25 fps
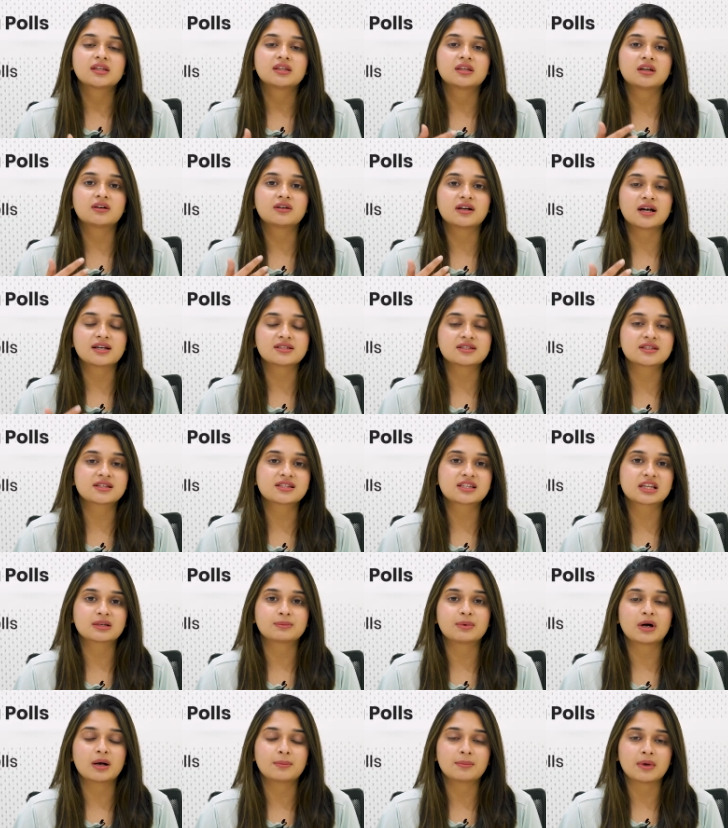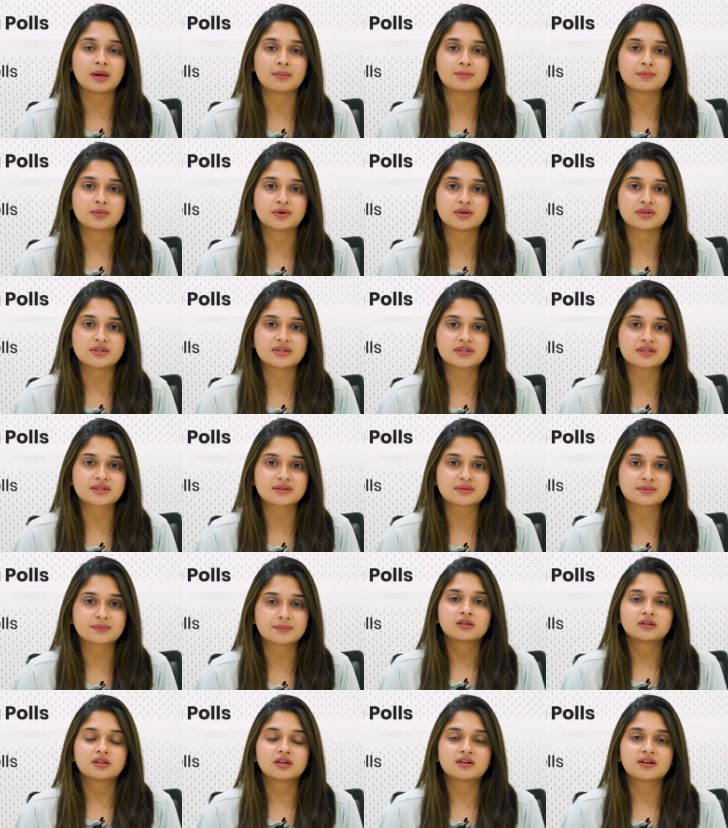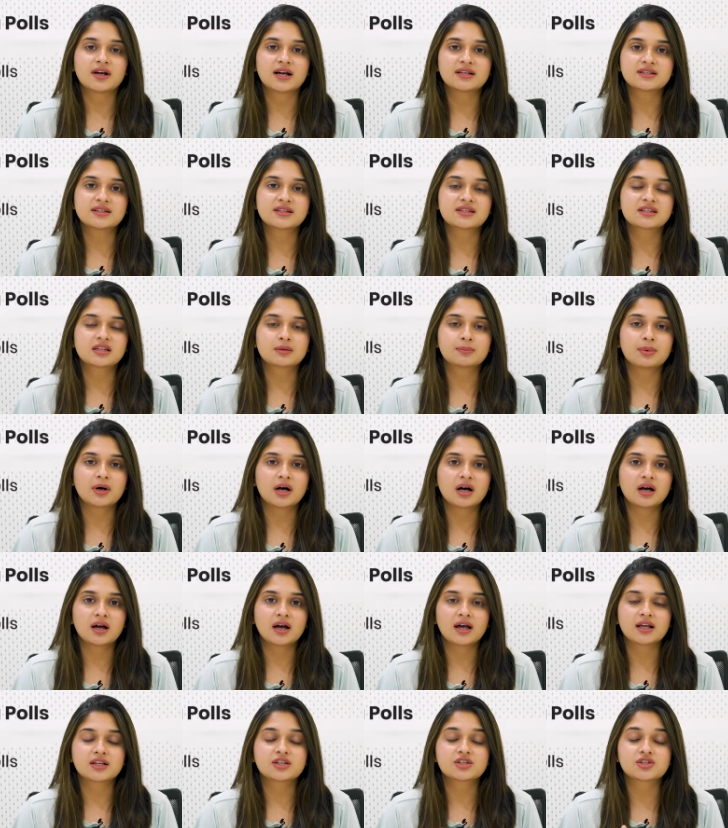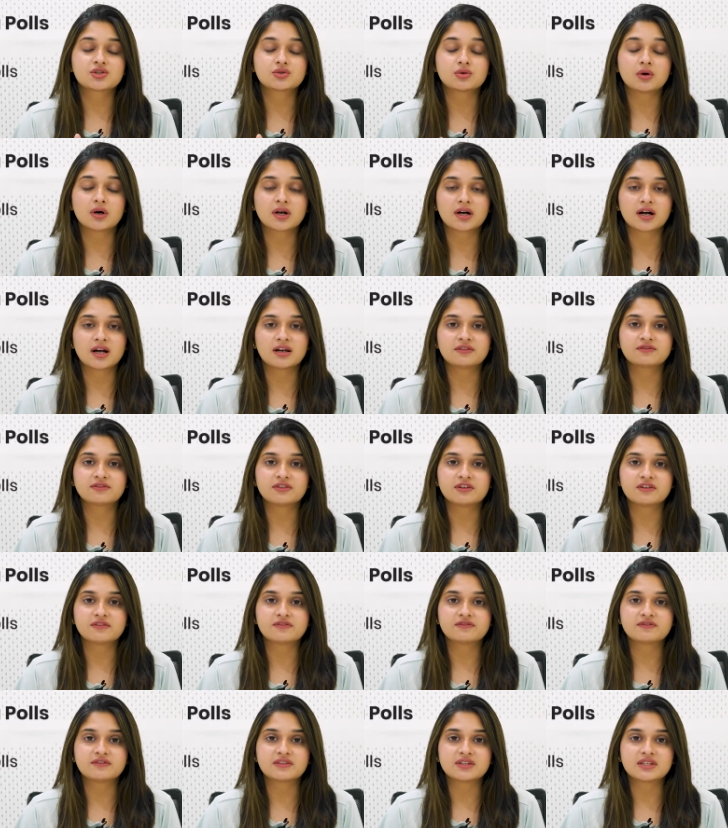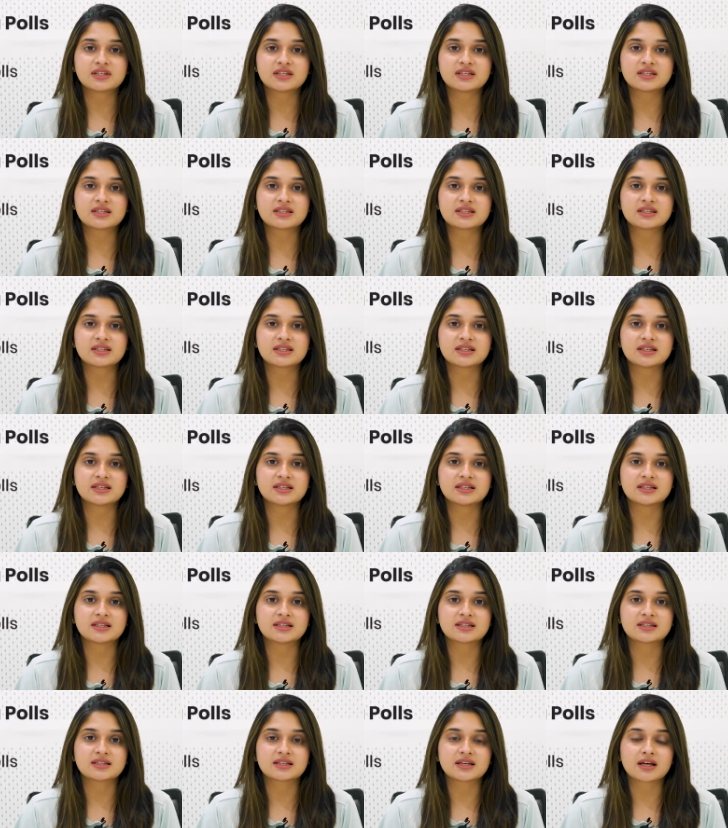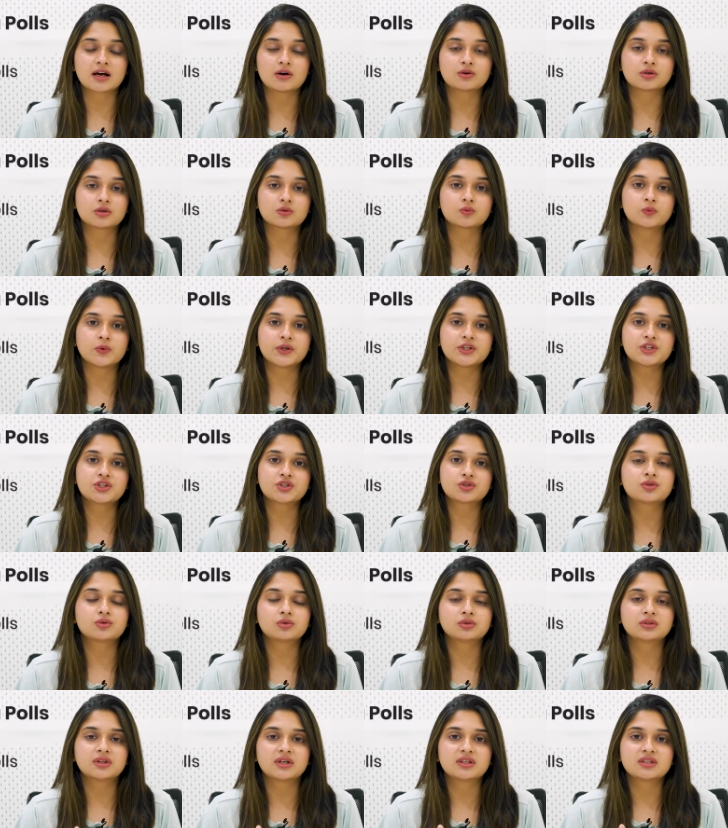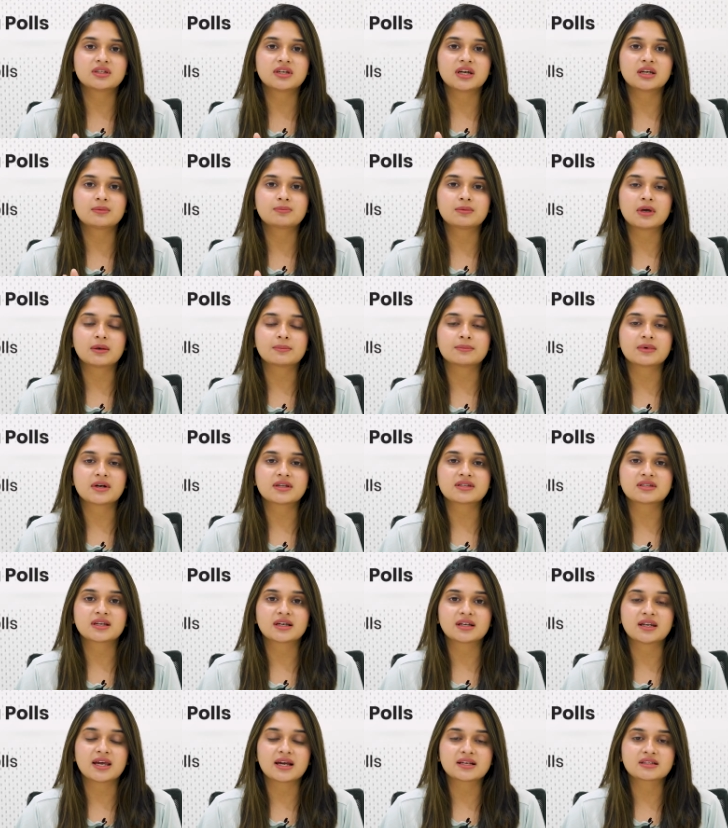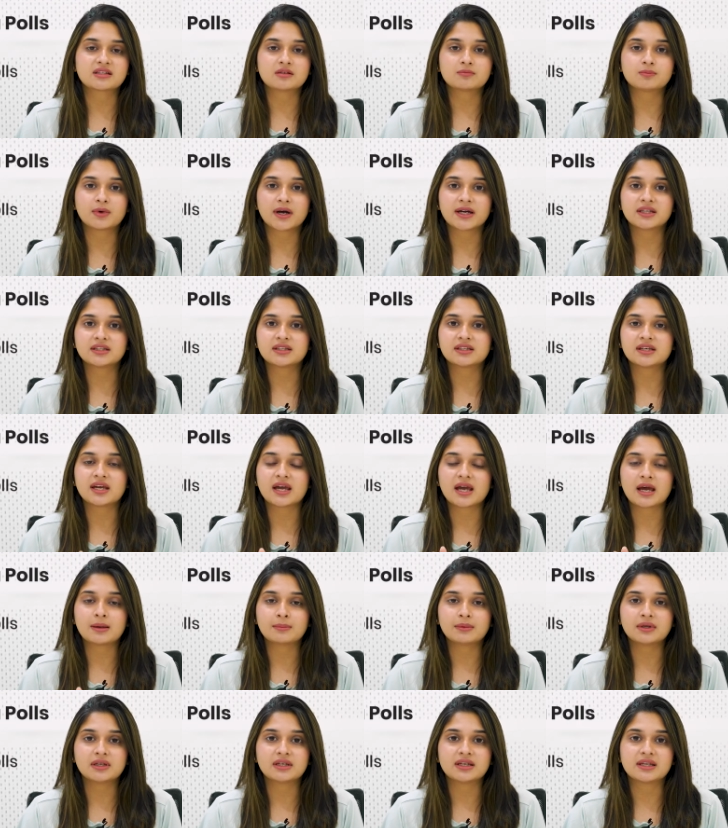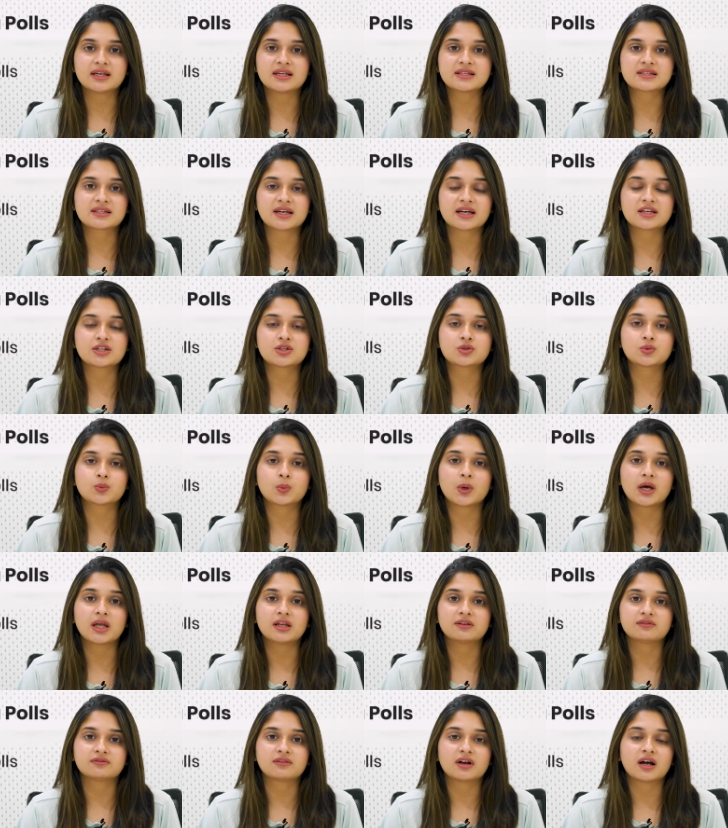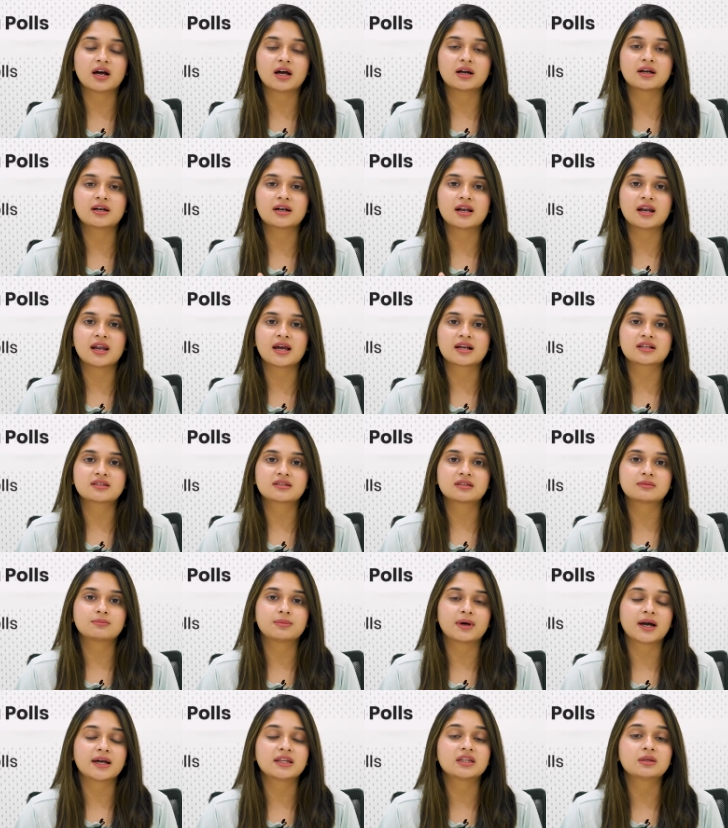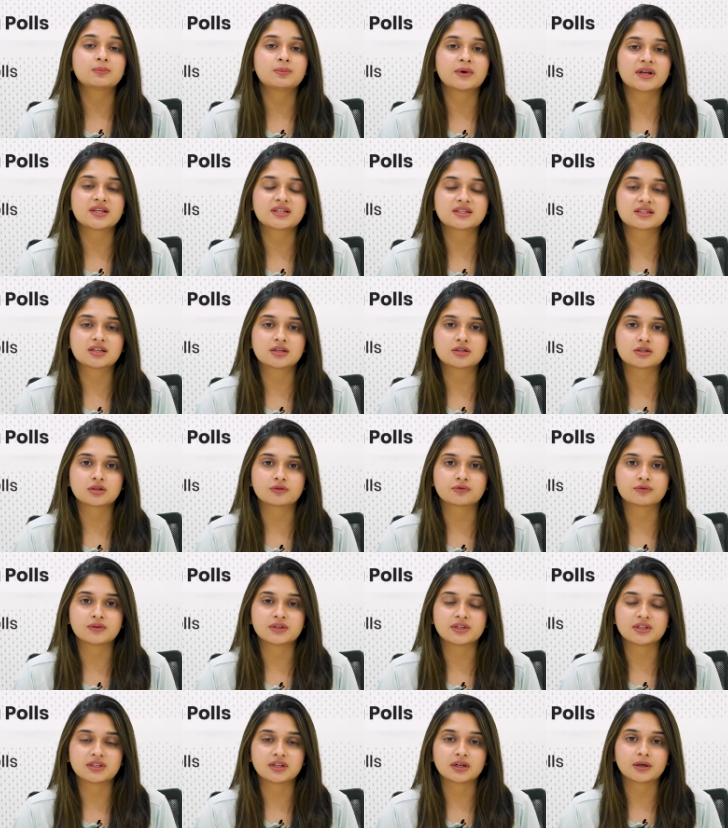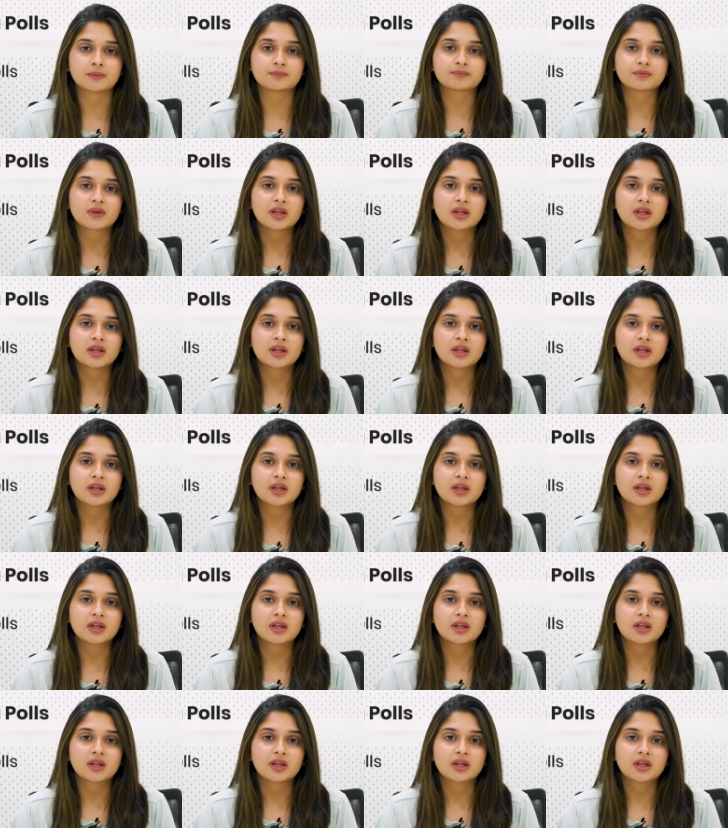the Rajya Sabha members. The Rajya Sabha has 245 seats, out of which 238 members are elected by the MLAs and 12 are elected by the President of India.